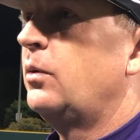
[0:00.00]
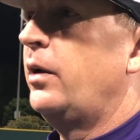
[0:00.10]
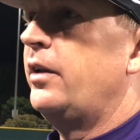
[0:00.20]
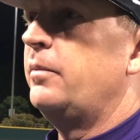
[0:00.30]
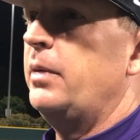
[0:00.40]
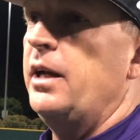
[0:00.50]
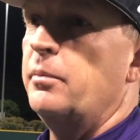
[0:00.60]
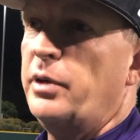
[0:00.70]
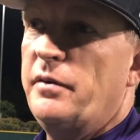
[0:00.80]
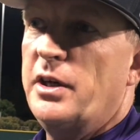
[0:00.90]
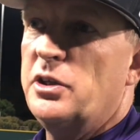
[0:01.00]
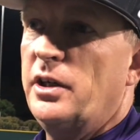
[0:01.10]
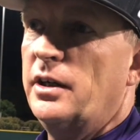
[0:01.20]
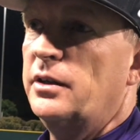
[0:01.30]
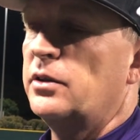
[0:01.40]
whether it be in previous
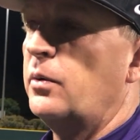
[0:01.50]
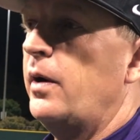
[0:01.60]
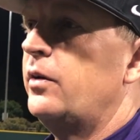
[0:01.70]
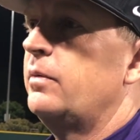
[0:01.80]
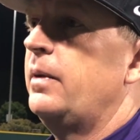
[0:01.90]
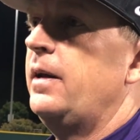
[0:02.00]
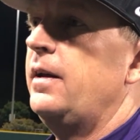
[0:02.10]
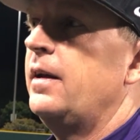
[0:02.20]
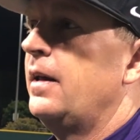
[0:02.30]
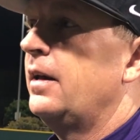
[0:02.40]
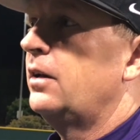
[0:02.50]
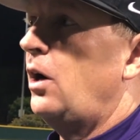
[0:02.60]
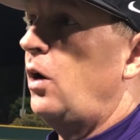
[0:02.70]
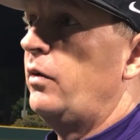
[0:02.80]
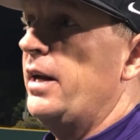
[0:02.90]
years or whether it be
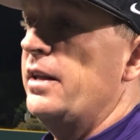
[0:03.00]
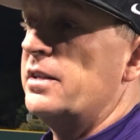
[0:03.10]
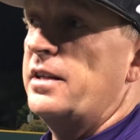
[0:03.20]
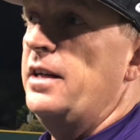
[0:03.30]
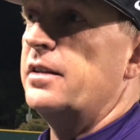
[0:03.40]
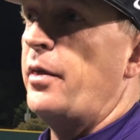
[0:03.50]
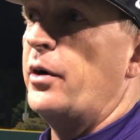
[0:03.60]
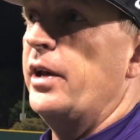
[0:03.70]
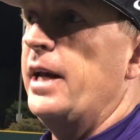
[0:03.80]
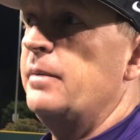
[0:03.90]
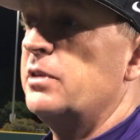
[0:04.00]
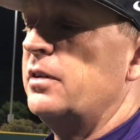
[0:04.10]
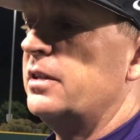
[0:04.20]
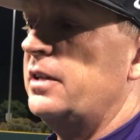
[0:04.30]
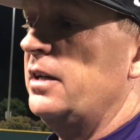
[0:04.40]
already this season, 30 games
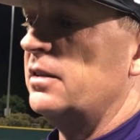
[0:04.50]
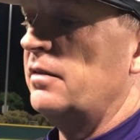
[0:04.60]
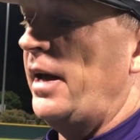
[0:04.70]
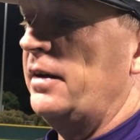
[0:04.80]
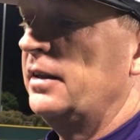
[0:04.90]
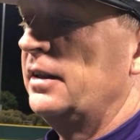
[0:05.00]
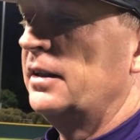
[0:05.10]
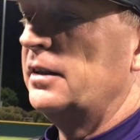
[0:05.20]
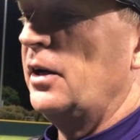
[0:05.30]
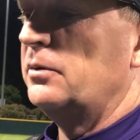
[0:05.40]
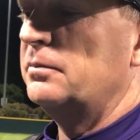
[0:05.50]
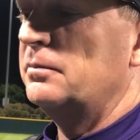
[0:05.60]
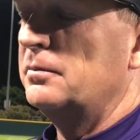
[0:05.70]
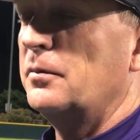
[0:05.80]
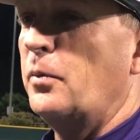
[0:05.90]
into the season, that, you know,
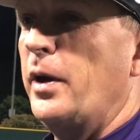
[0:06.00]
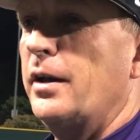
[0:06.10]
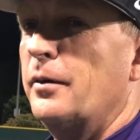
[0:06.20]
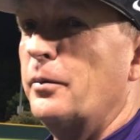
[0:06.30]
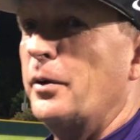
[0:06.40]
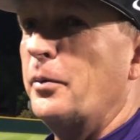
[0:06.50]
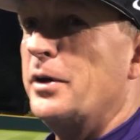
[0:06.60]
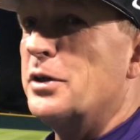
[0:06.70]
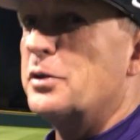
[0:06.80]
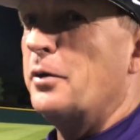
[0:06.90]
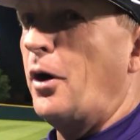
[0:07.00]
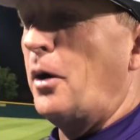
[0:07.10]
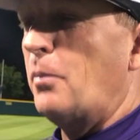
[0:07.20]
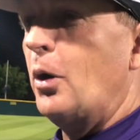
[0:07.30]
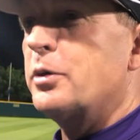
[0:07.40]
we, we, we just,
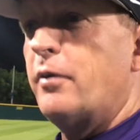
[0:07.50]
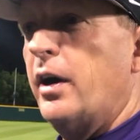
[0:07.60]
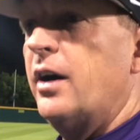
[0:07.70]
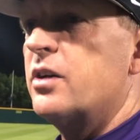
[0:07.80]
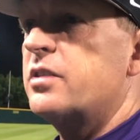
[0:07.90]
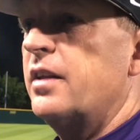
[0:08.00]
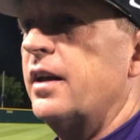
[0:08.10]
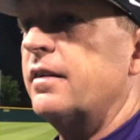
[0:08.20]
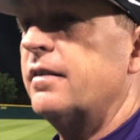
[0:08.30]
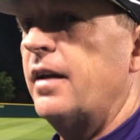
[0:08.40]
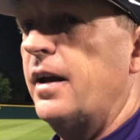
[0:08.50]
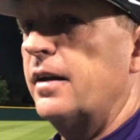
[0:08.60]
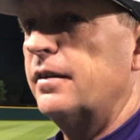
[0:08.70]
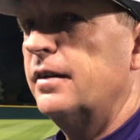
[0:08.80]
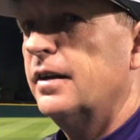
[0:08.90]
our margin for error is thin.
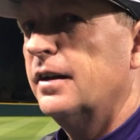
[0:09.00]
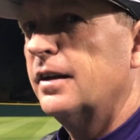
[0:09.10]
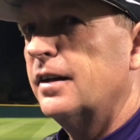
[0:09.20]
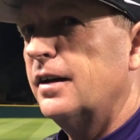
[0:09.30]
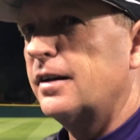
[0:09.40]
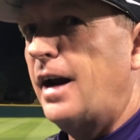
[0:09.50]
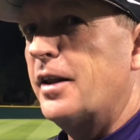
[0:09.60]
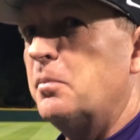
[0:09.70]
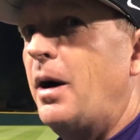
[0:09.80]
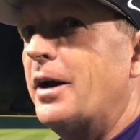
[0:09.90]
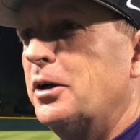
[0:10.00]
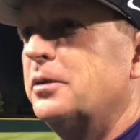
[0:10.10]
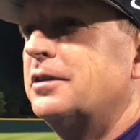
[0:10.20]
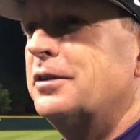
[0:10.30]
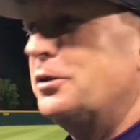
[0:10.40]
And uh, kind of the motto
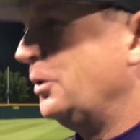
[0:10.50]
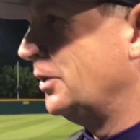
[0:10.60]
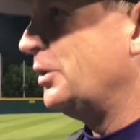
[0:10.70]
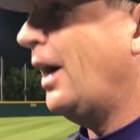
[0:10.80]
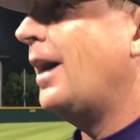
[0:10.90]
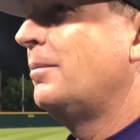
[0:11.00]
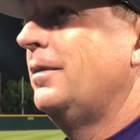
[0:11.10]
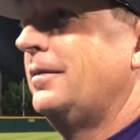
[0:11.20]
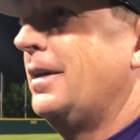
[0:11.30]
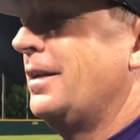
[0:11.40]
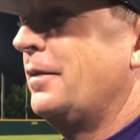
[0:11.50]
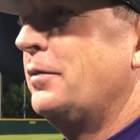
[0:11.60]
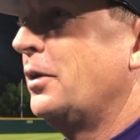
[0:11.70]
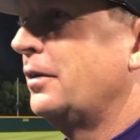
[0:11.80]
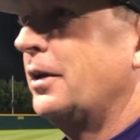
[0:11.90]
is, just do your job. And
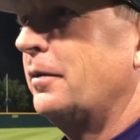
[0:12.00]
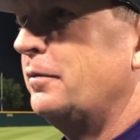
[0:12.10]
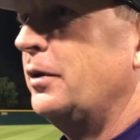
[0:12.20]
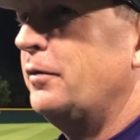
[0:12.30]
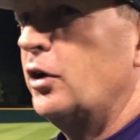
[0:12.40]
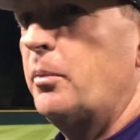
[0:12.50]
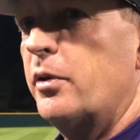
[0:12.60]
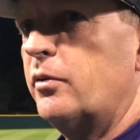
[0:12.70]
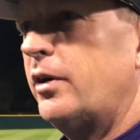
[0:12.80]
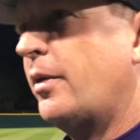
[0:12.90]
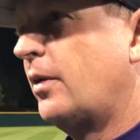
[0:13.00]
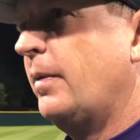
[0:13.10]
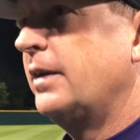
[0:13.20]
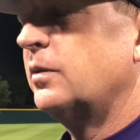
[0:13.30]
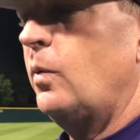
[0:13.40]
if you're, you know, if you're up with a runner at
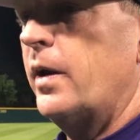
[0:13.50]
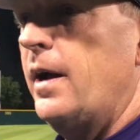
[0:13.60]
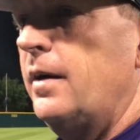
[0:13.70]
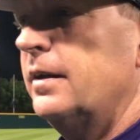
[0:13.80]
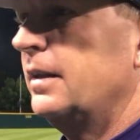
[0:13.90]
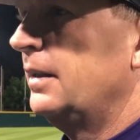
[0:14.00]
third base and one out,